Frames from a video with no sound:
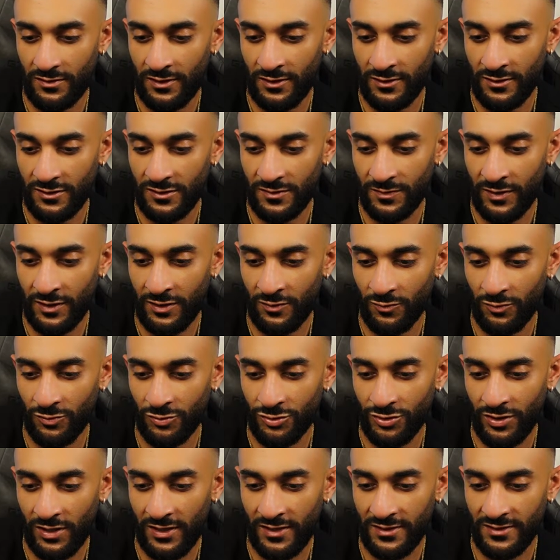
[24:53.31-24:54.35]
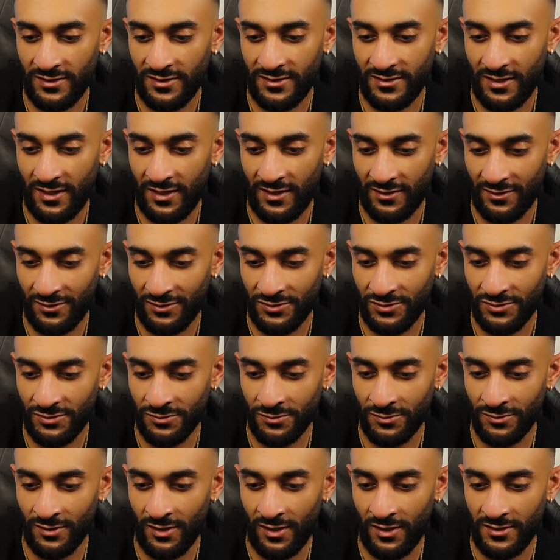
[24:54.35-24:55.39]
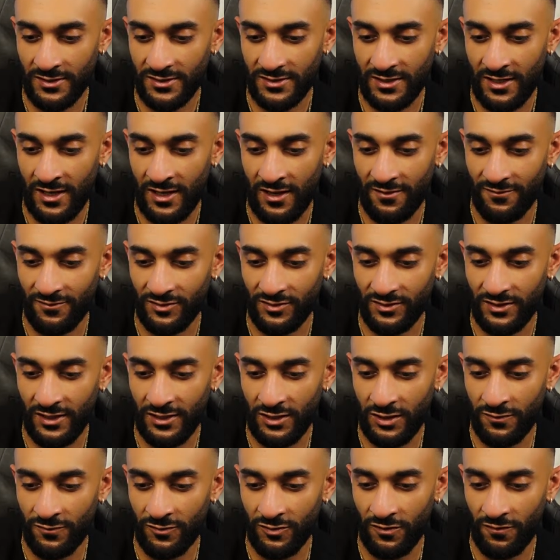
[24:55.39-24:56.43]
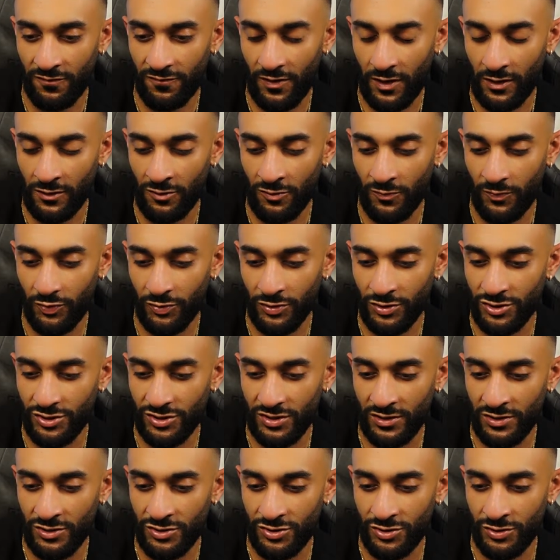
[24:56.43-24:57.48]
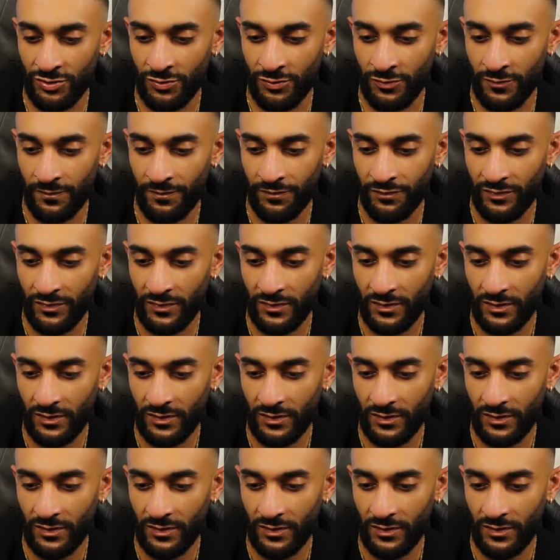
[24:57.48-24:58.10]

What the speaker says: Thanks, man. We'll try as a side hustle. Nice, Nav, and thank you for the follow. Appreciate you.